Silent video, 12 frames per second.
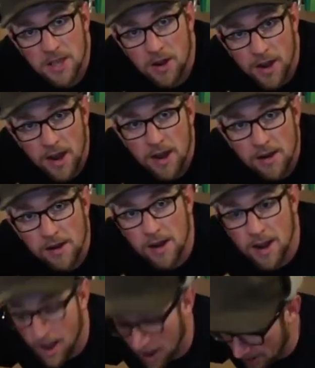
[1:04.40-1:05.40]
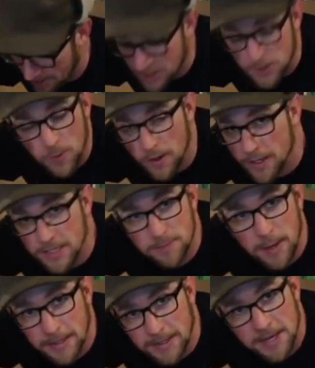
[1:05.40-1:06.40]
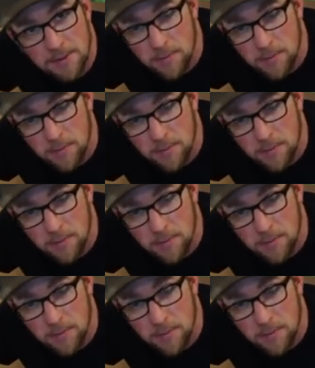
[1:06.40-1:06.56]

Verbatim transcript: they're here. I just weren't expecting